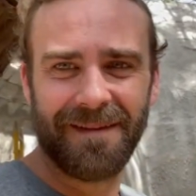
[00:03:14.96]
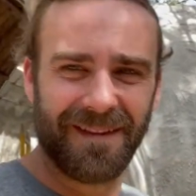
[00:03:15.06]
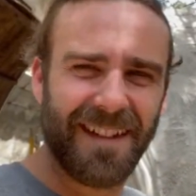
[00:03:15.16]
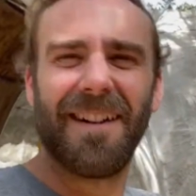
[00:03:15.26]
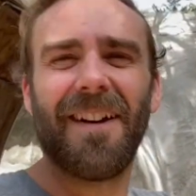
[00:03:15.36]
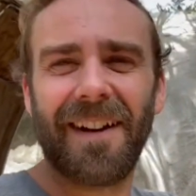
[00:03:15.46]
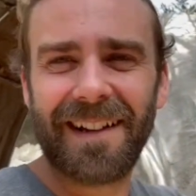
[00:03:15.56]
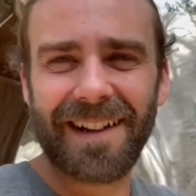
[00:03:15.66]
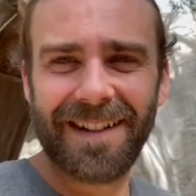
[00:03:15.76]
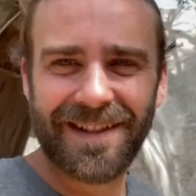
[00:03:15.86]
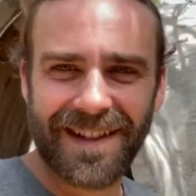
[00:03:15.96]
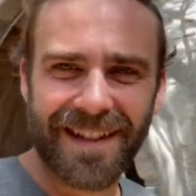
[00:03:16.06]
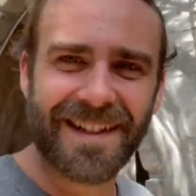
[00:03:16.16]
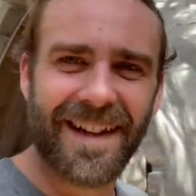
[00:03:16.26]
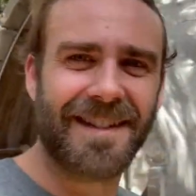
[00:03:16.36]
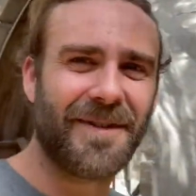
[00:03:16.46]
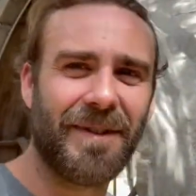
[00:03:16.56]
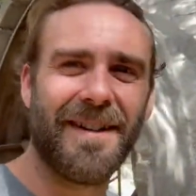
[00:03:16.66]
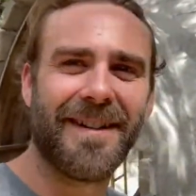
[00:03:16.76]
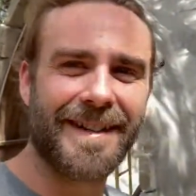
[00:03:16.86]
You know how it goes, etc.,